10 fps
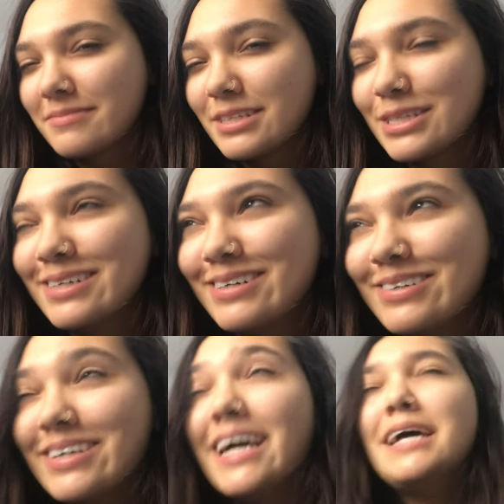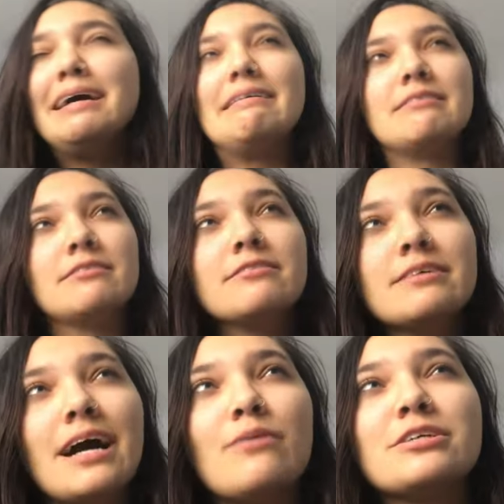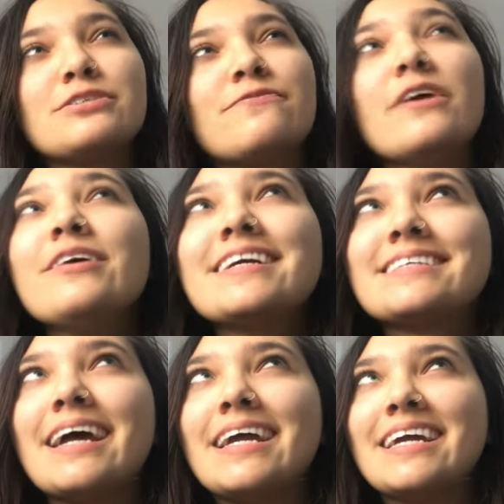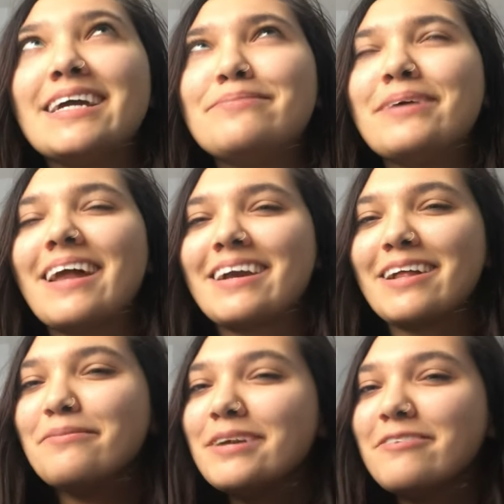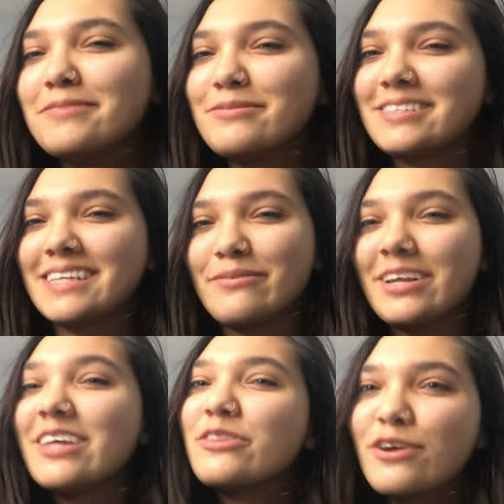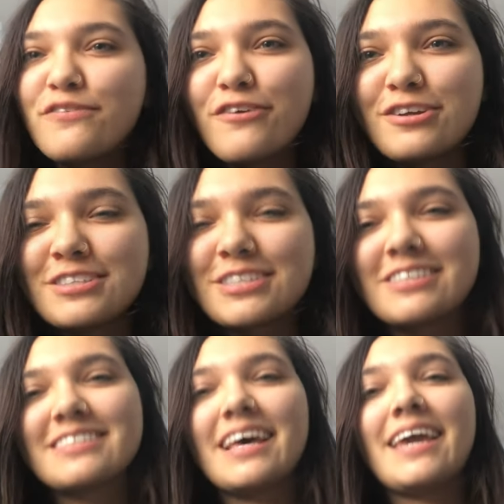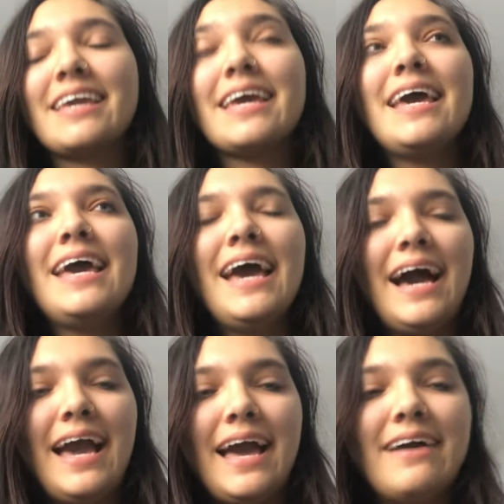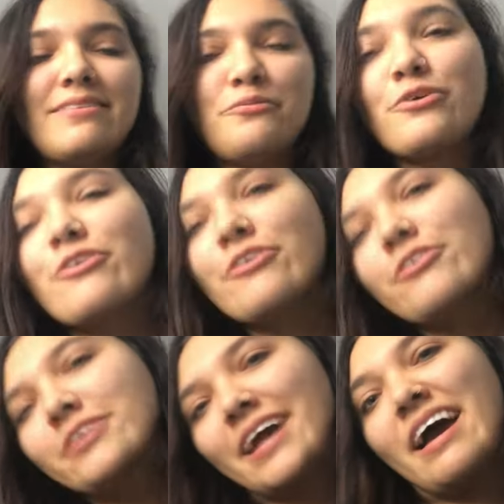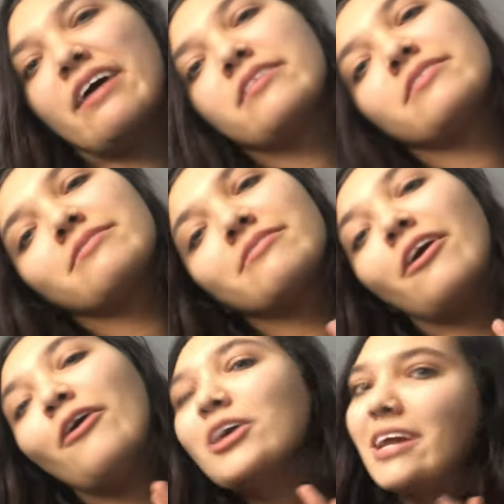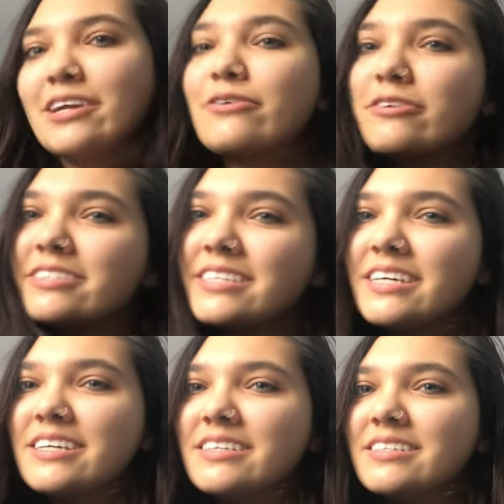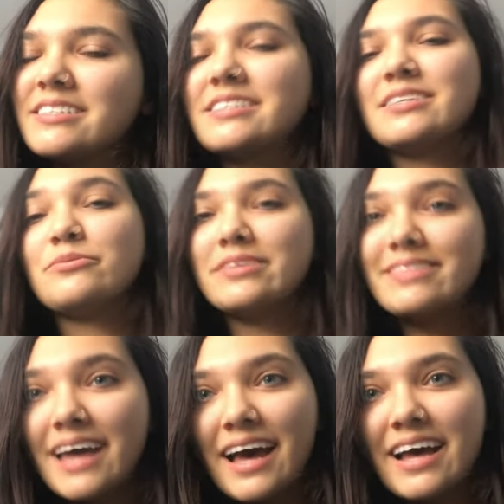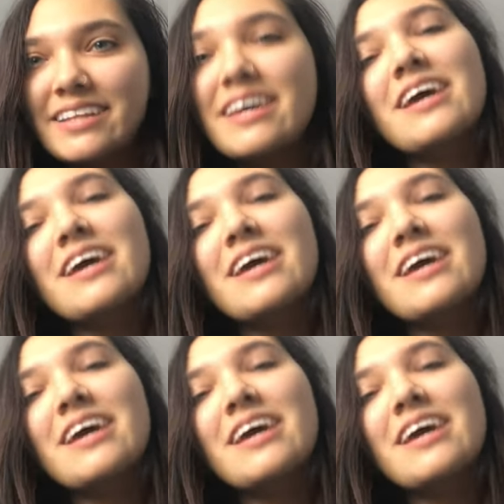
So I was very excited, but like a little bit of me was like really nervous, because like I had work, had all my courses with that.